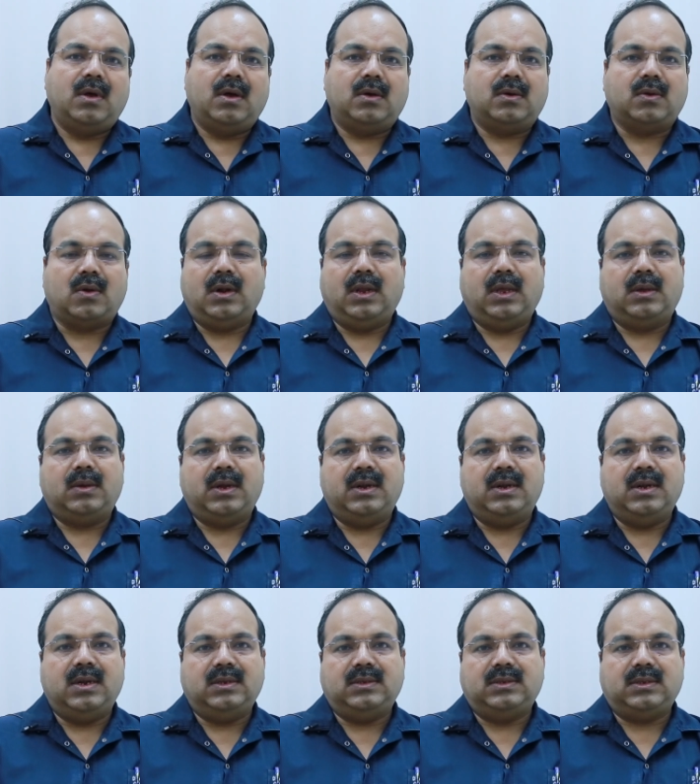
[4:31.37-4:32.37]
chronic
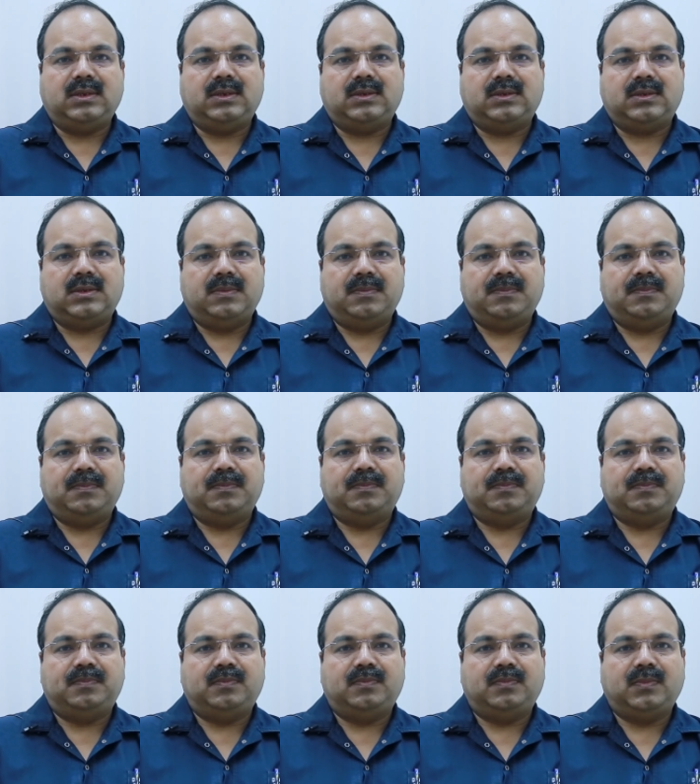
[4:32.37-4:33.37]
kidney disease.
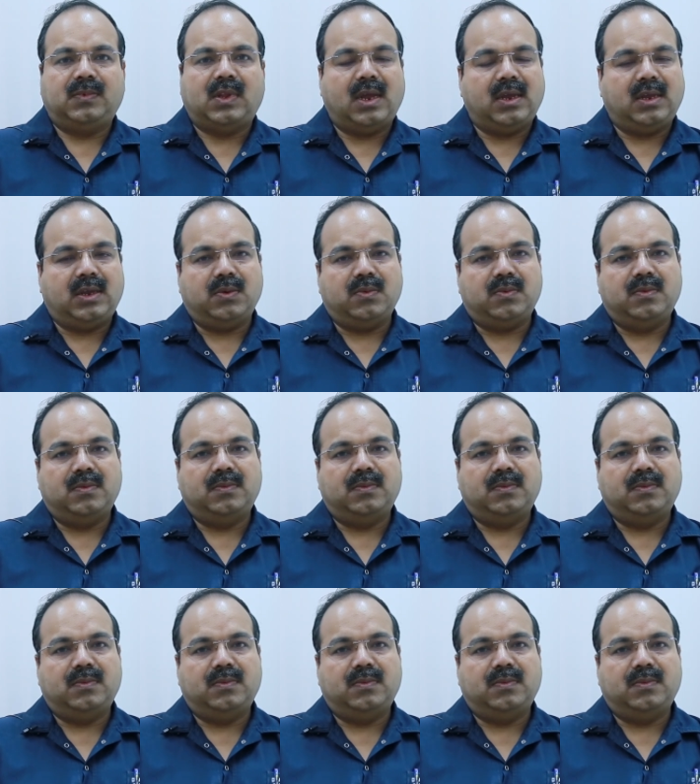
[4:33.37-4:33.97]
Thank you.